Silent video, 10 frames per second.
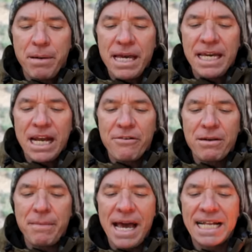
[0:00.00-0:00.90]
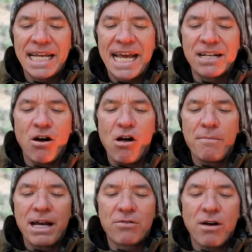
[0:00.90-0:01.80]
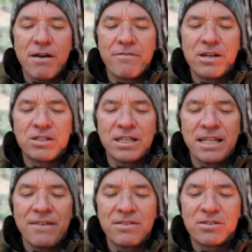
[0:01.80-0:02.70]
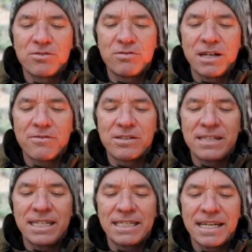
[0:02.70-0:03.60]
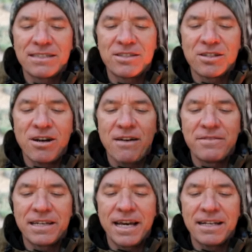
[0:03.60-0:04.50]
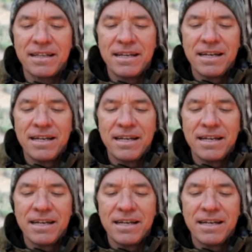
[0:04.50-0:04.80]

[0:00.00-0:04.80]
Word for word: Big hairy man ate all my crawfish and left the screwdriver sitting next to the coffee can.